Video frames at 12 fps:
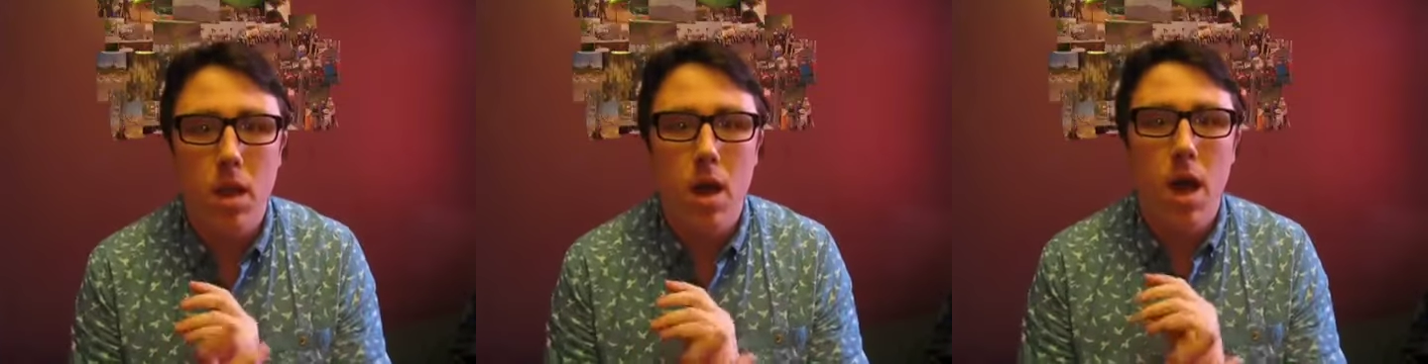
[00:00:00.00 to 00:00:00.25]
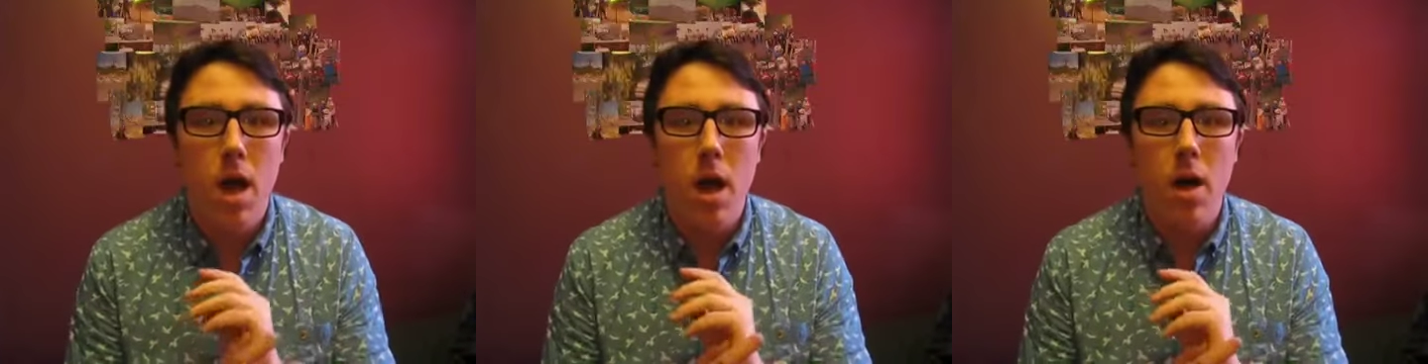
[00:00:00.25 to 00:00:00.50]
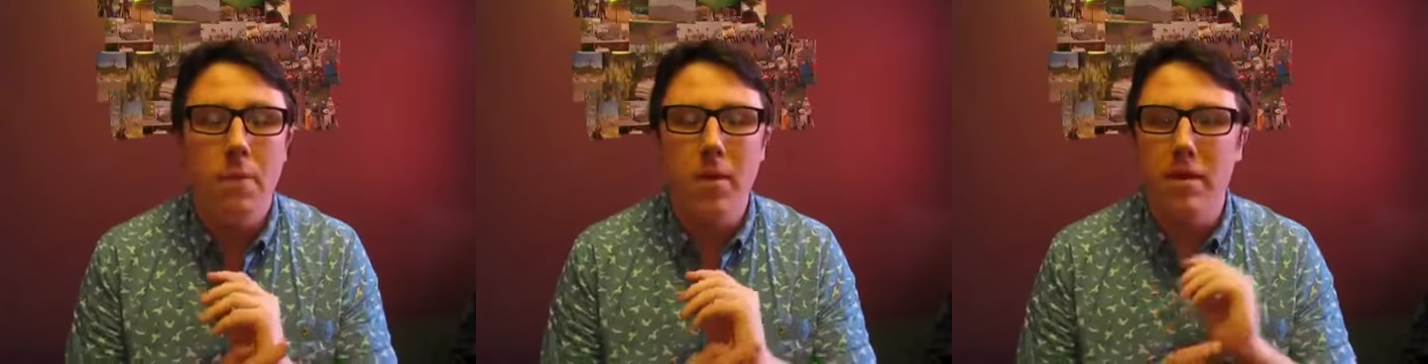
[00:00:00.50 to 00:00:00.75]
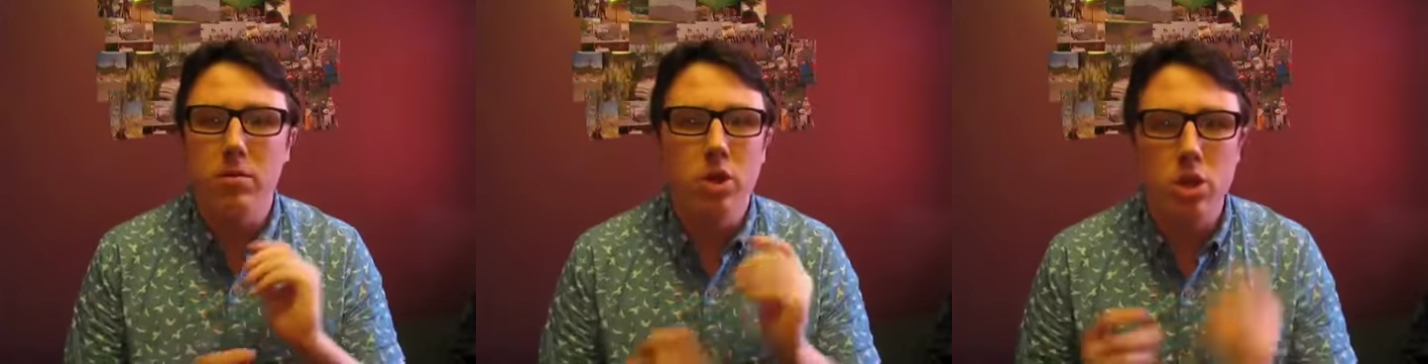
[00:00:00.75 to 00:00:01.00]
but
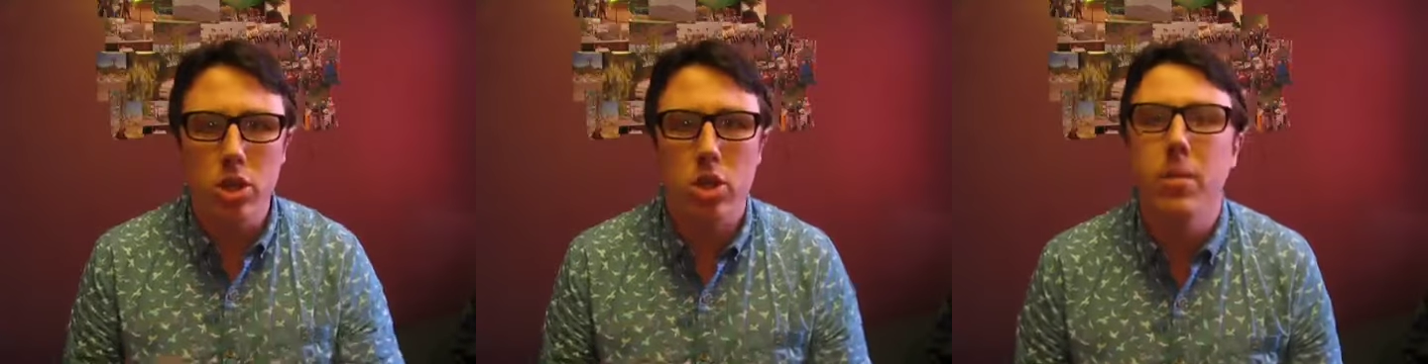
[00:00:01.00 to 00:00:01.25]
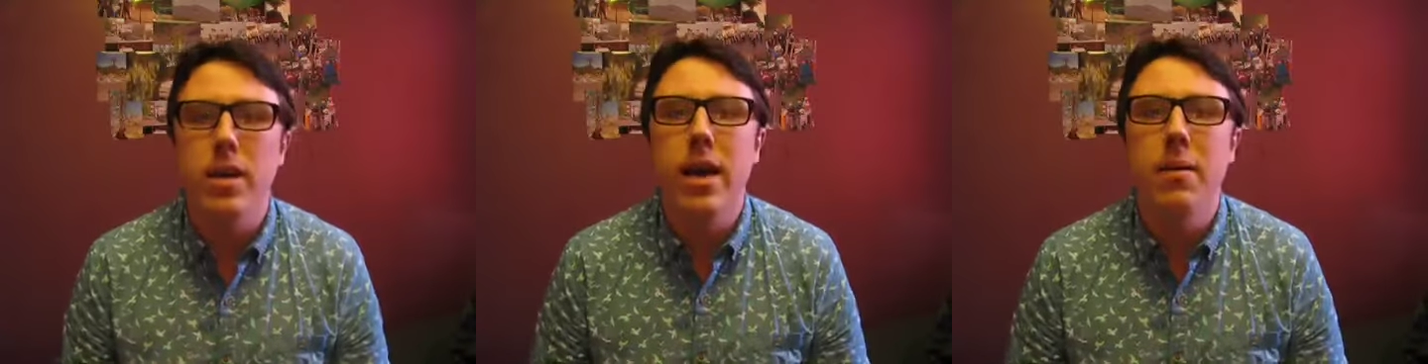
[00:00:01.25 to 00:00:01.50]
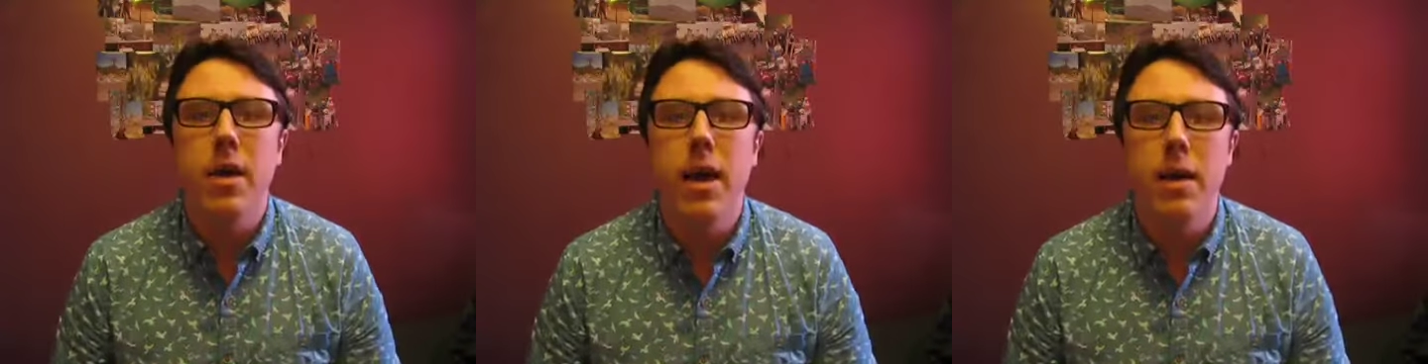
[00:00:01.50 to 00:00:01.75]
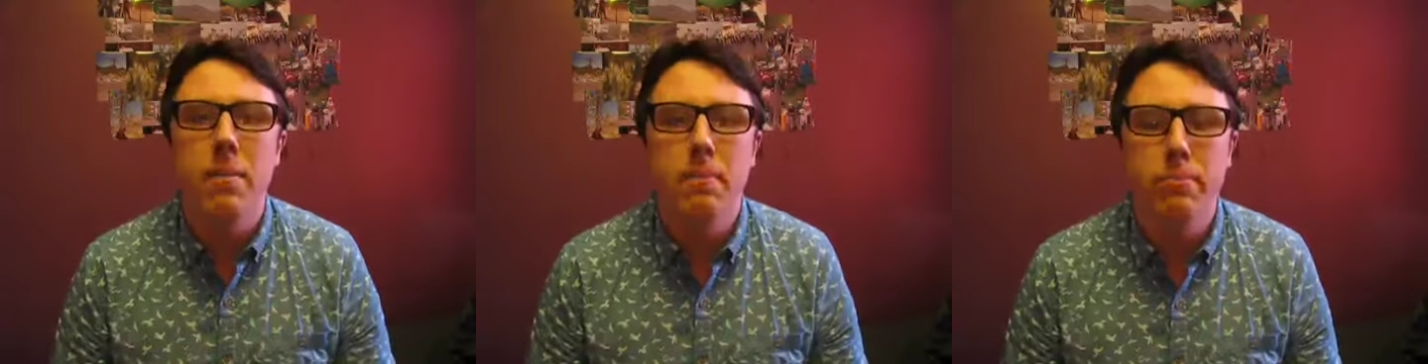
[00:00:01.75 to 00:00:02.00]
it was just
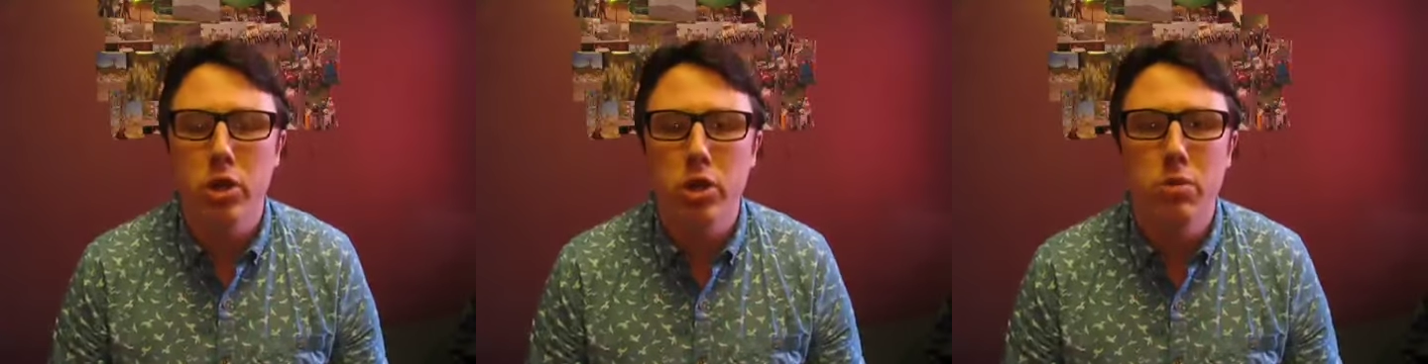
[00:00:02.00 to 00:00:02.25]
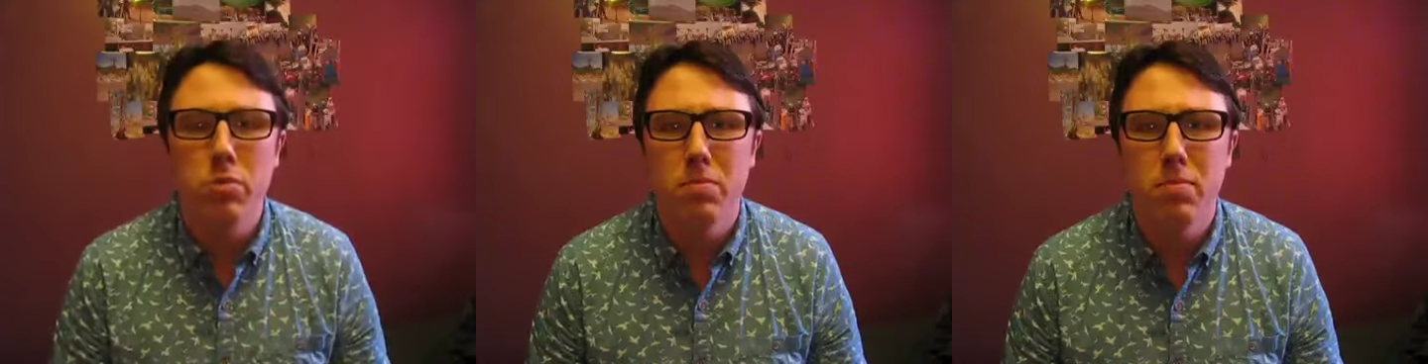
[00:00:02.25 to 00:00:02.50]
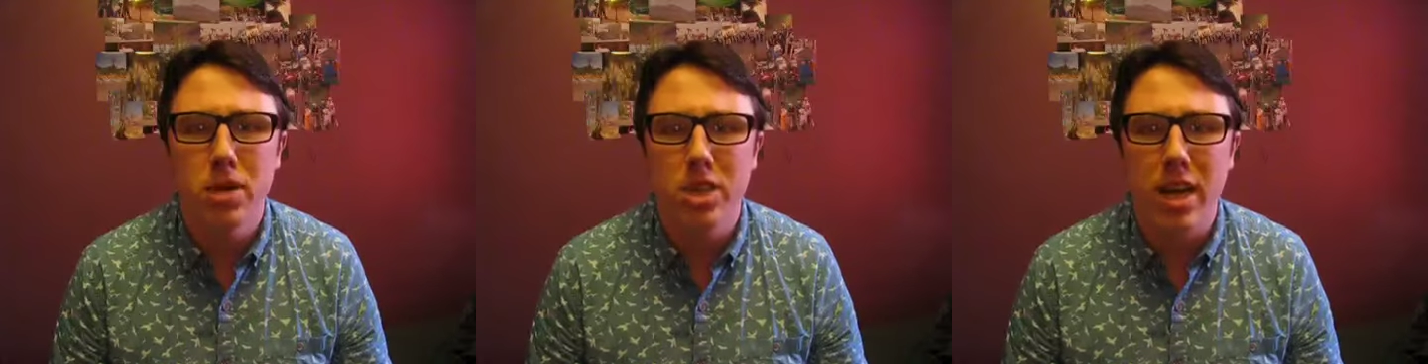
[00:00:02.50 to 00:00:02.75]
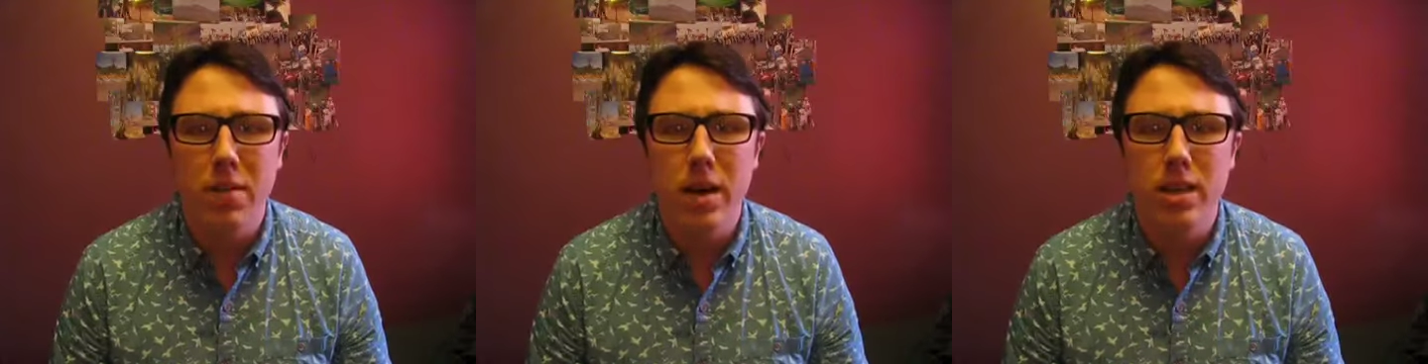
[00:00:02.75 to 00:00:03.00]
too much
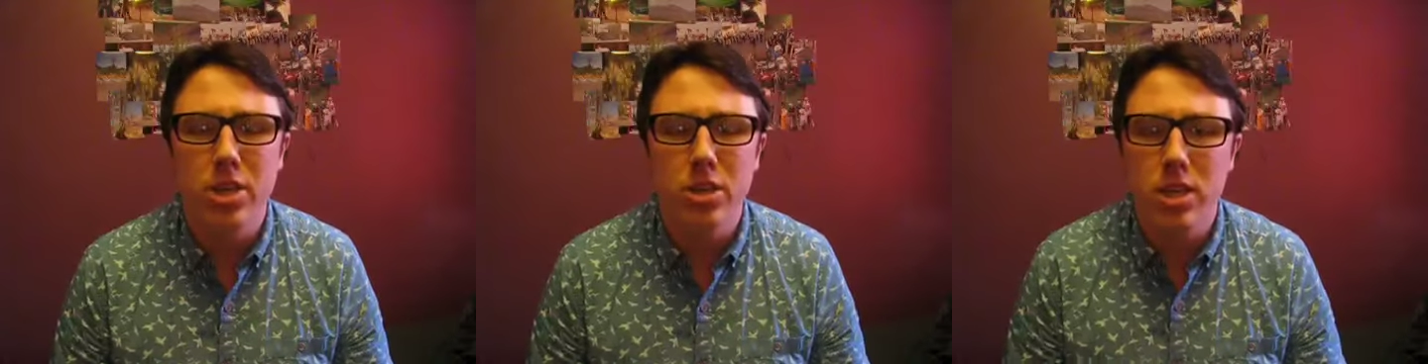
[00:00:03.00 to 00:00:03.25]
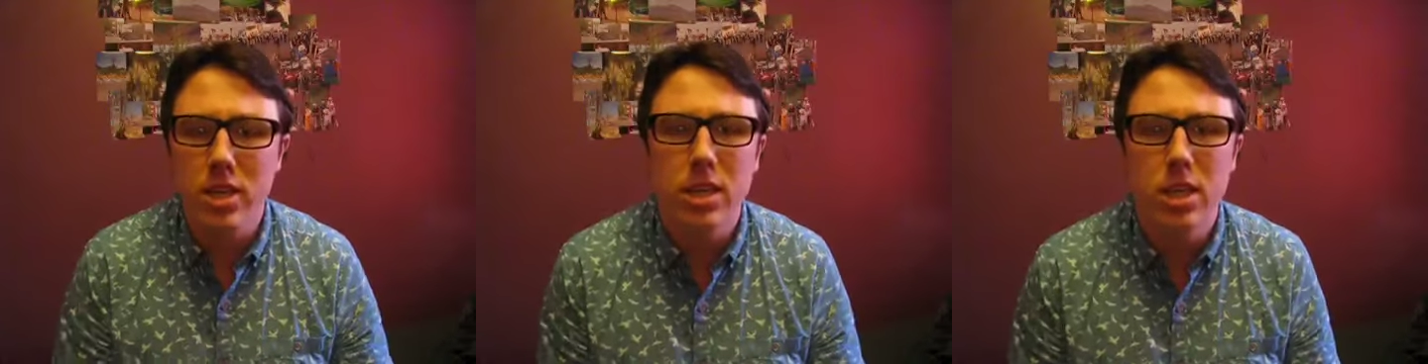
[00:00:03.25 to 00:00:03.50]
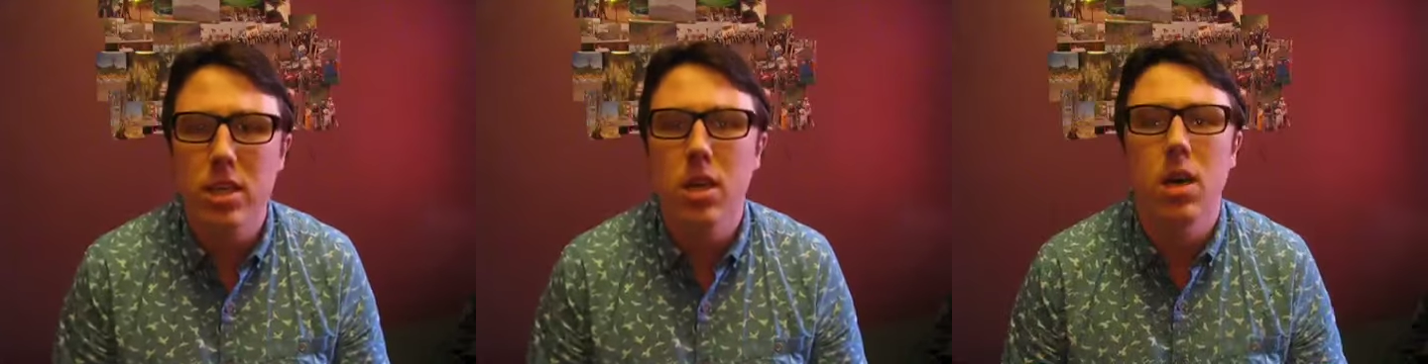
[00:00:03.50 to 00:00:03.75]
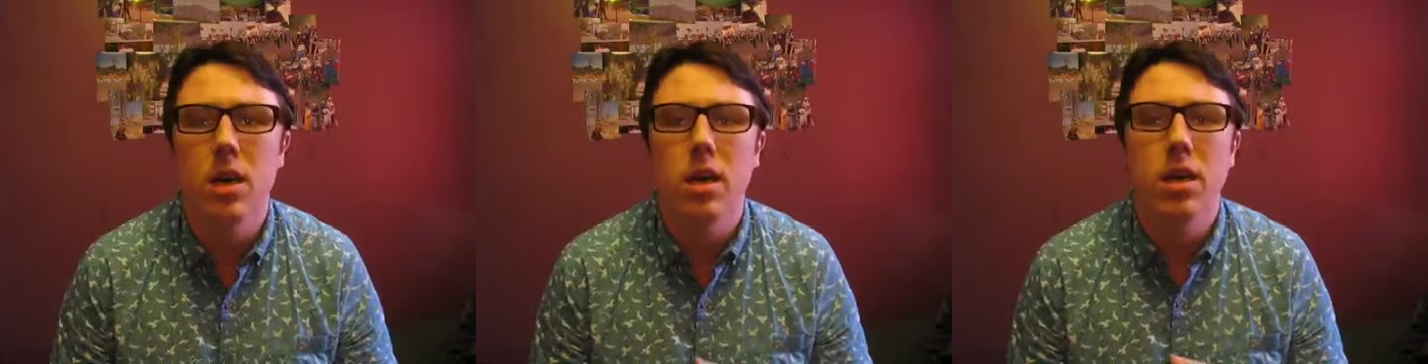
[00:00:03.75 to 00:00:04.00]
animation,
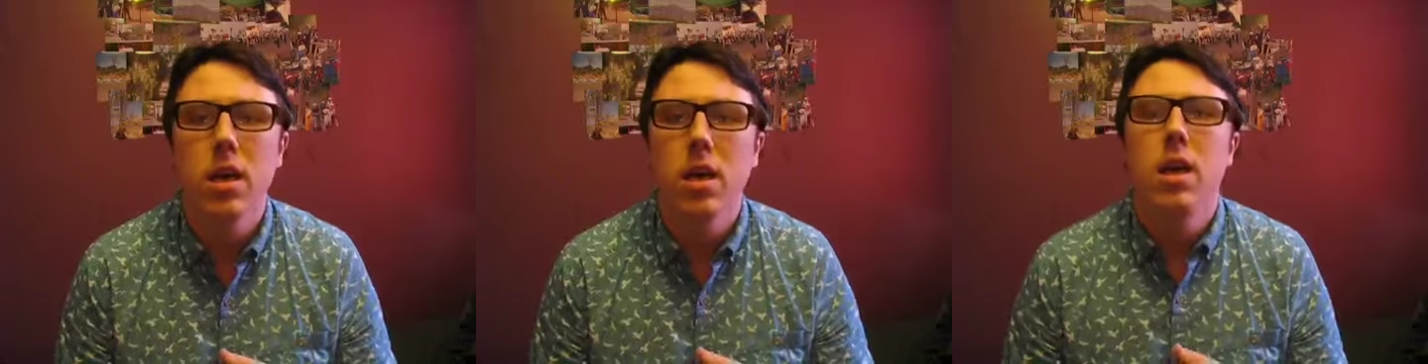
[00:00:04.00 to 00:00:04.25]
CGI.